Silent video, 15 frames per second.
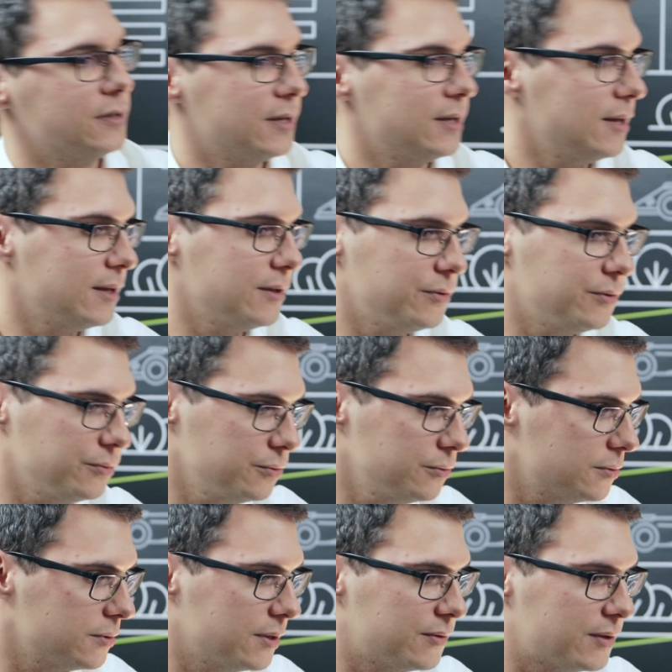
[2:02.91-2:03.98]
and
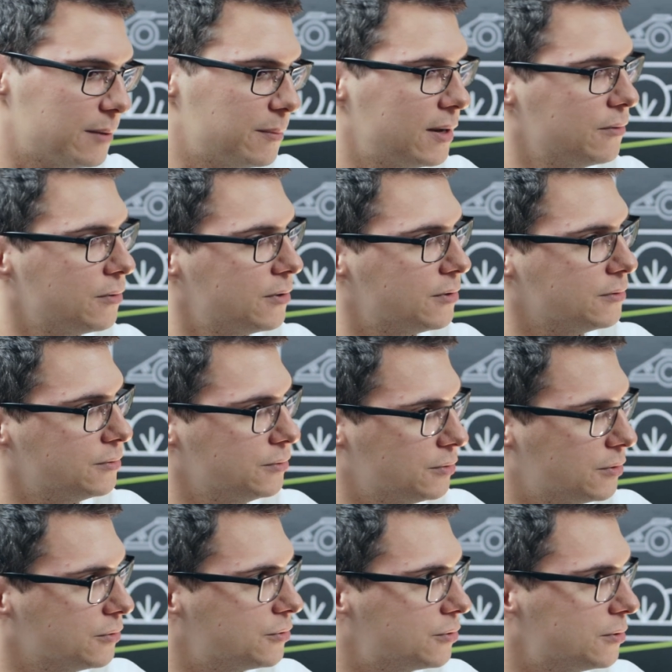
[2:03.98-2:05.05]
to somehow to
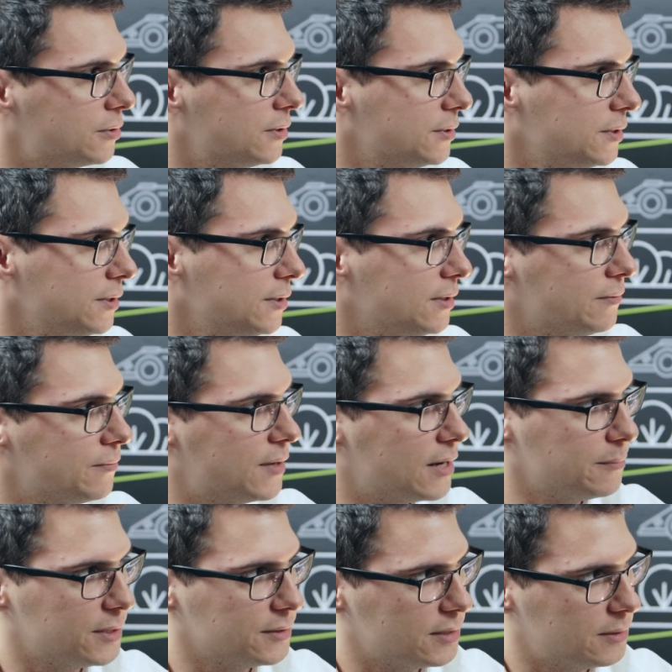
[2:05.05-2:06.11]
control the
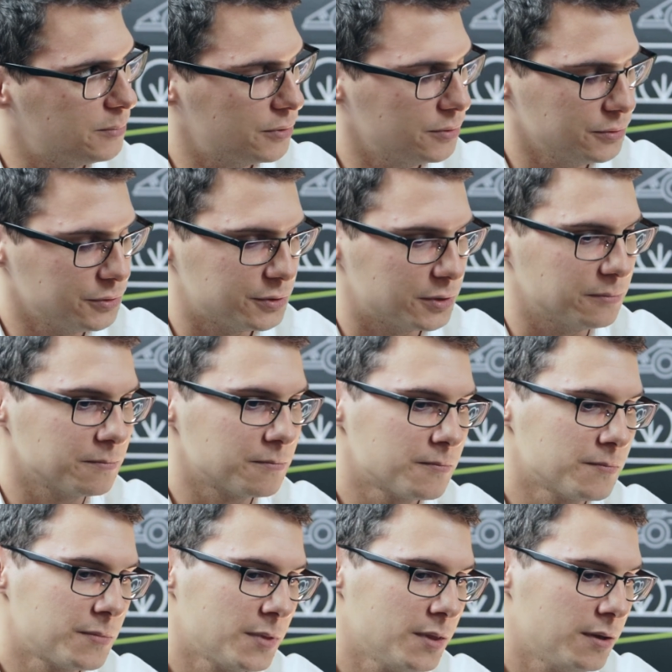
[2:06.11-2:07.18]
environmental pollution.
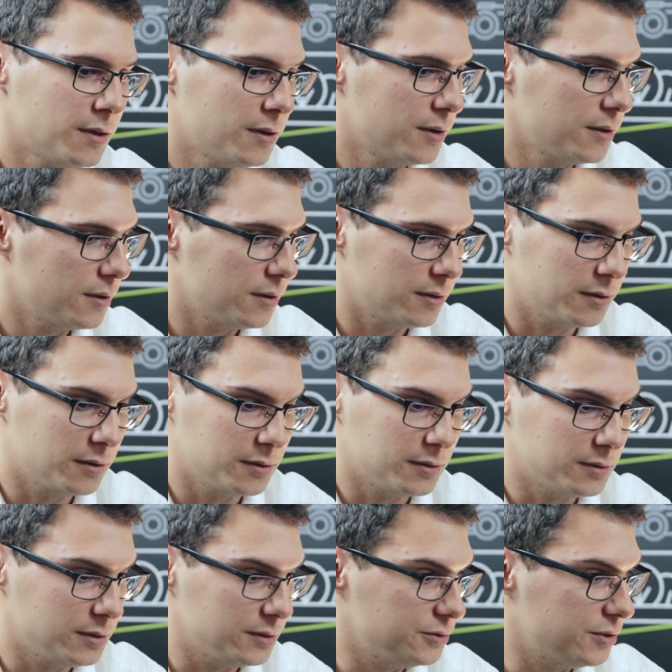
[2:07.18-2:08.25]

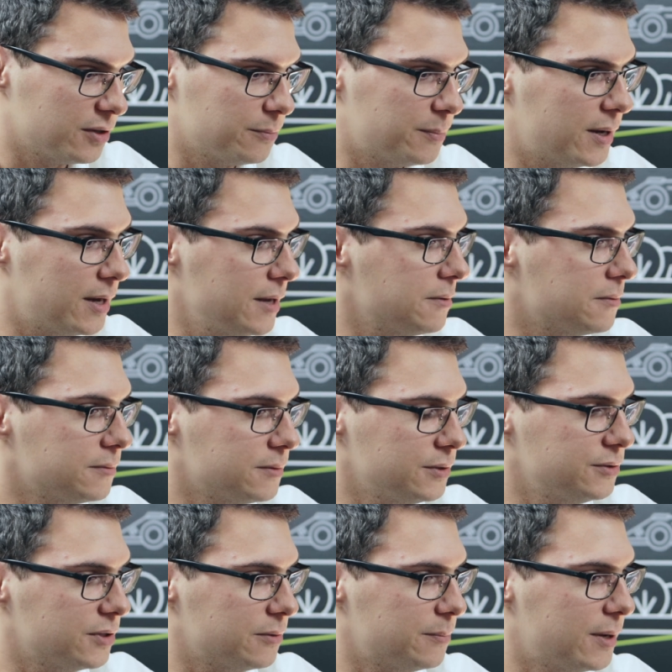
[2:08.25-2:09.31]
And just by
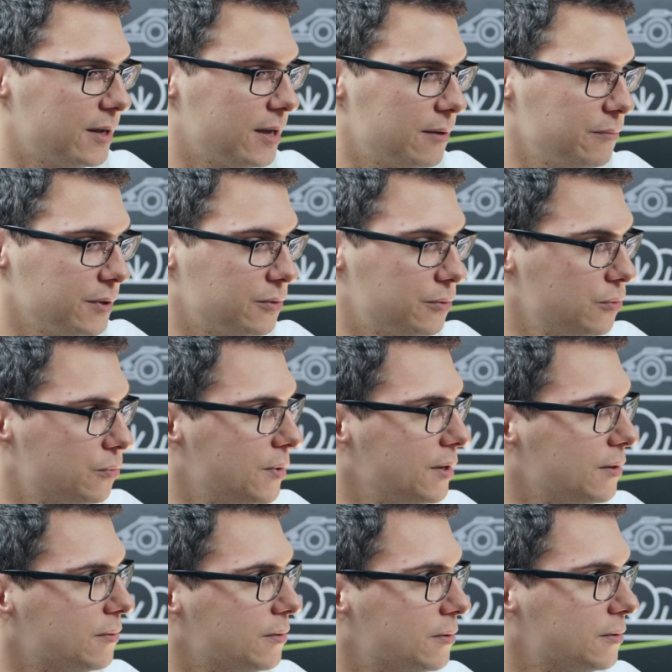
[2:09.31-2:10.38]
having
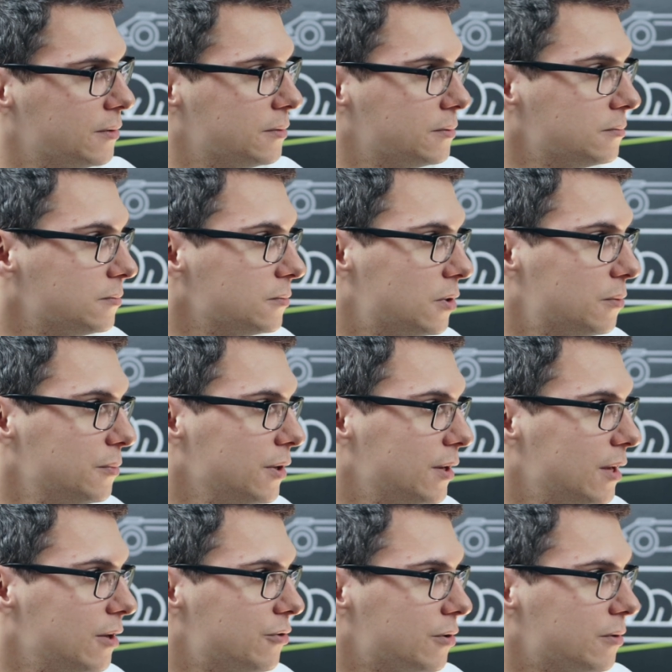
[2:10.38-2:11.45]
two-way
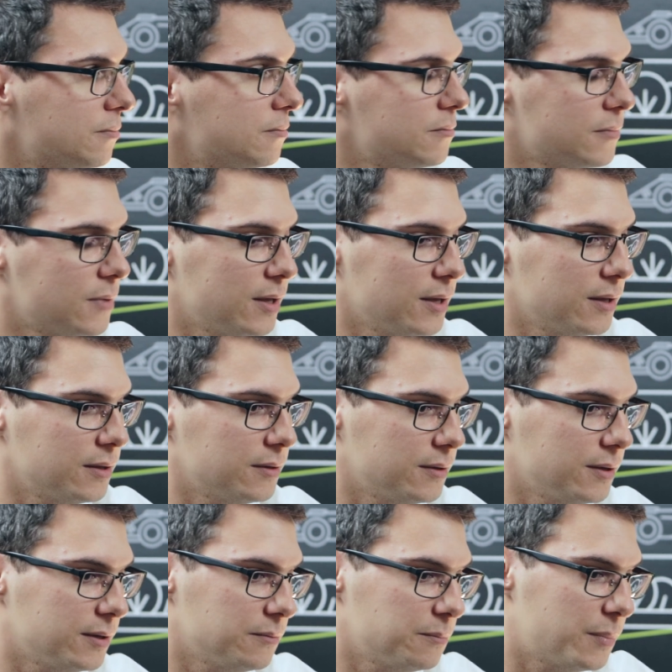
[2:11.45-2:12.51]
communication
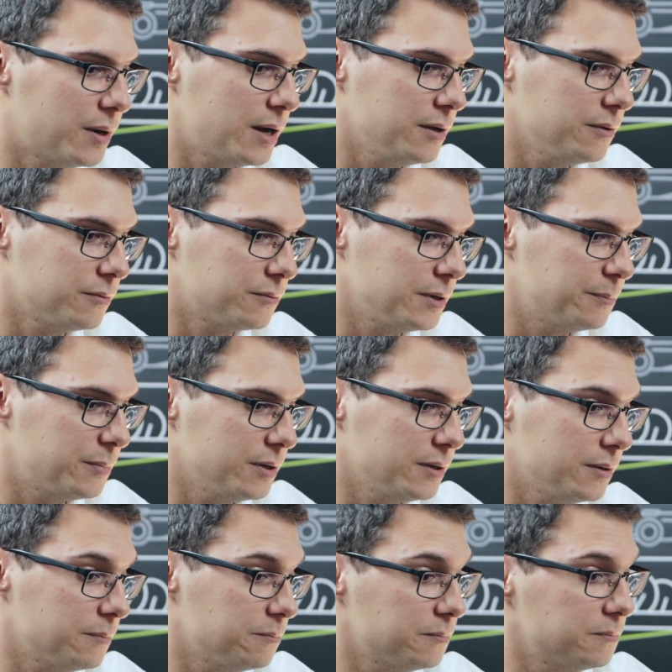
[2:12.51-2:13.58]
and
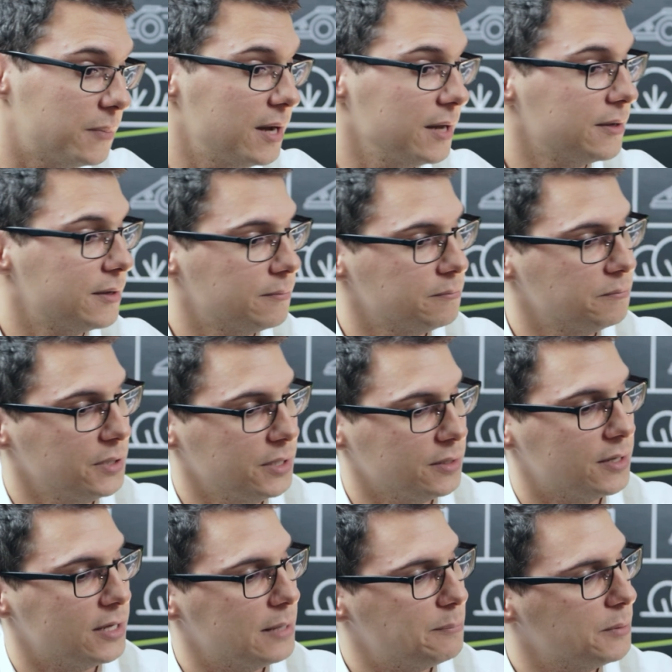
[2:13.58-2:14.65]
by
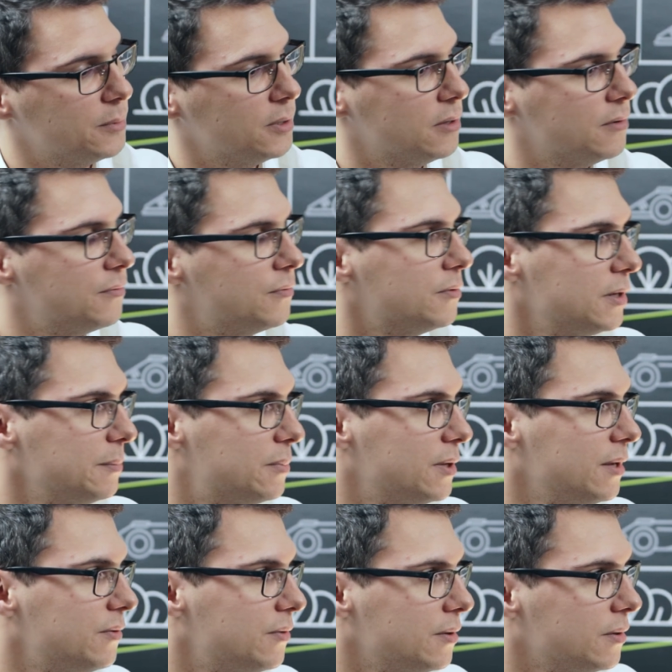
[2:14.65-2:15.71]
being capable of
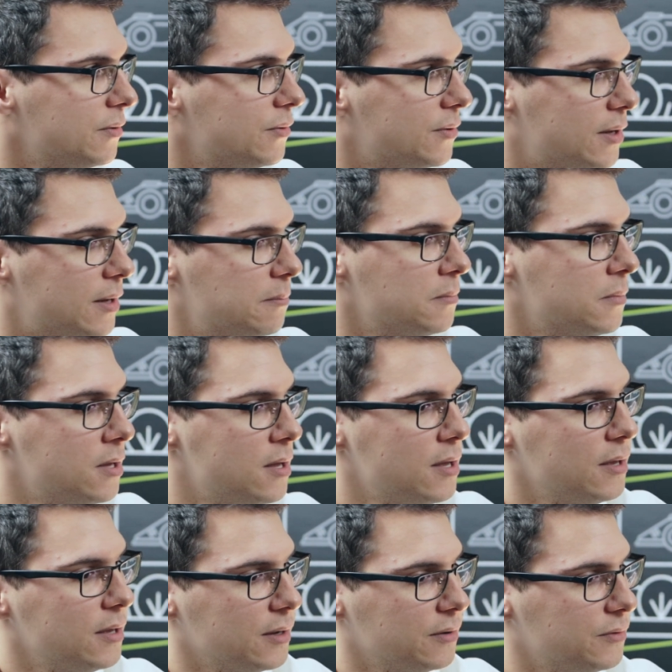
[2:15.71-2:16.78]
replacing some
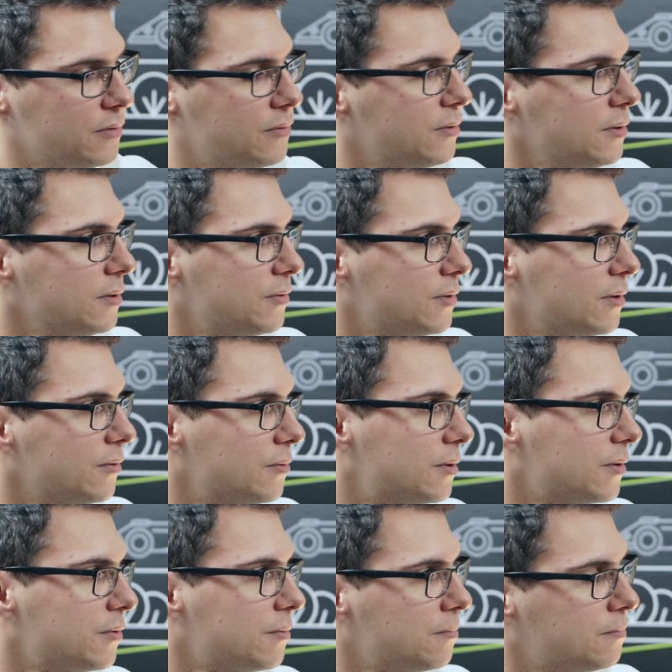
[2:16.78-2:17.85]
existing
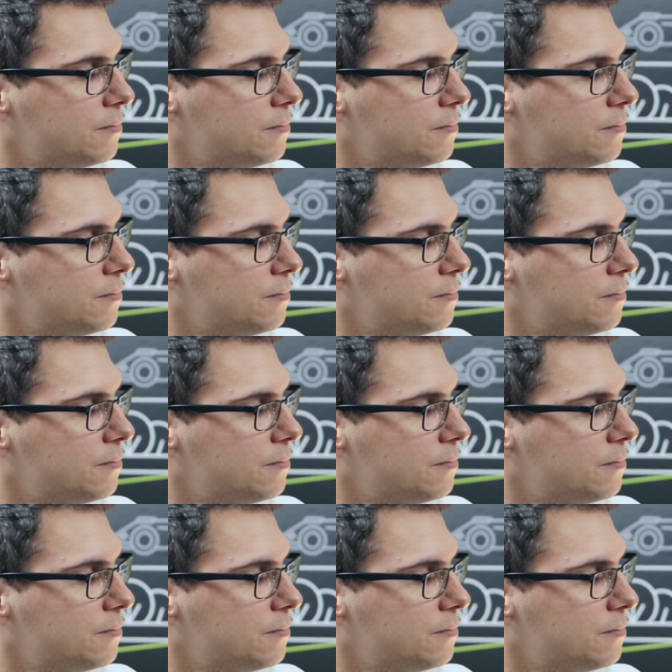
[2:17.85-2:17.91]
sensors.